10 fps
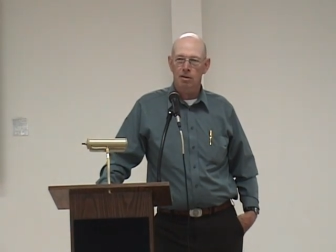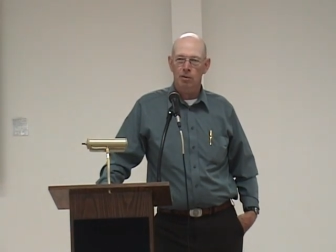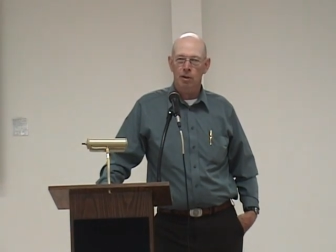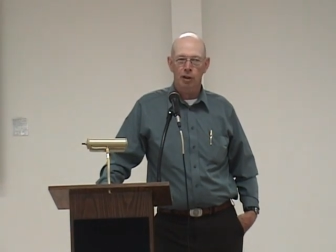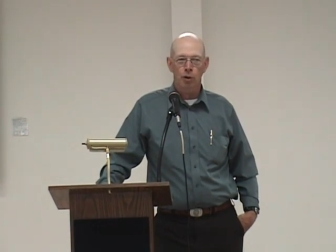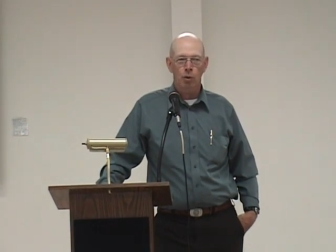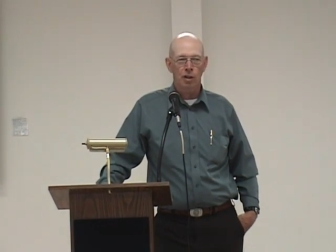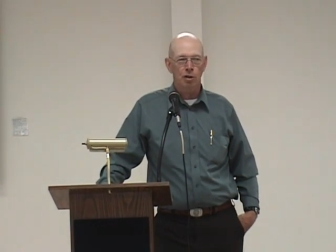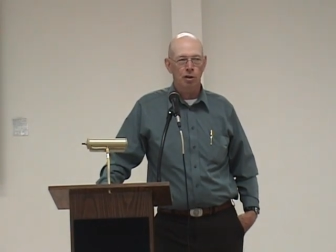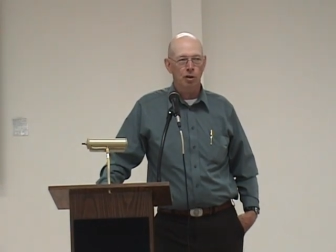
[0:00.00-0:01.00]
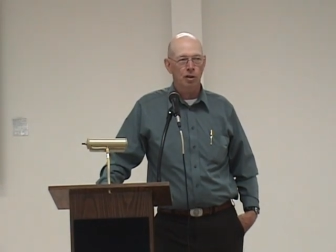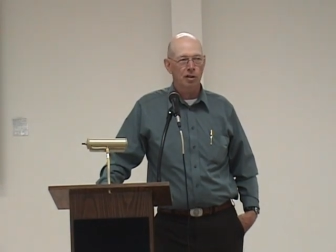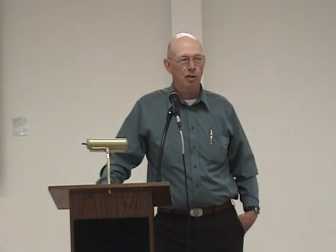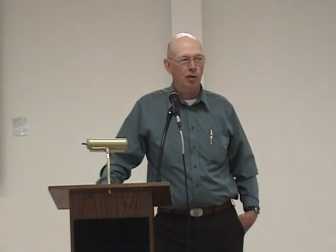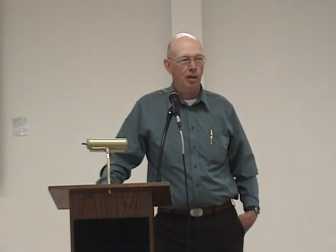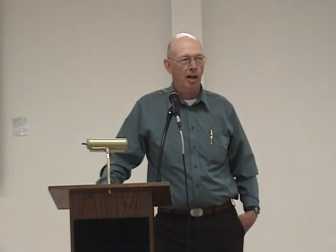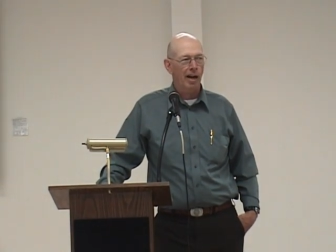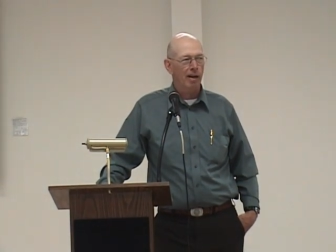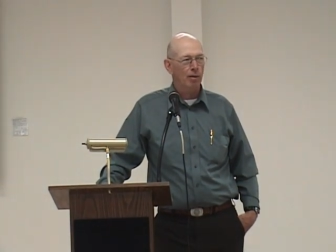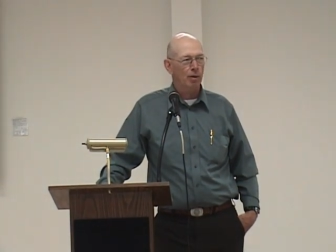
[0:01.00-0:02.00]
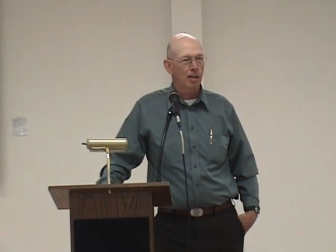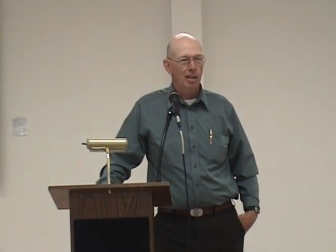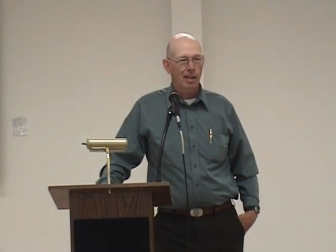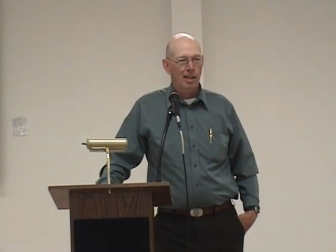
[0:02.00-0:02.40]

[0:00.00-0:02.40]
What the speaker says: really know what you're doing, so he'd hire them.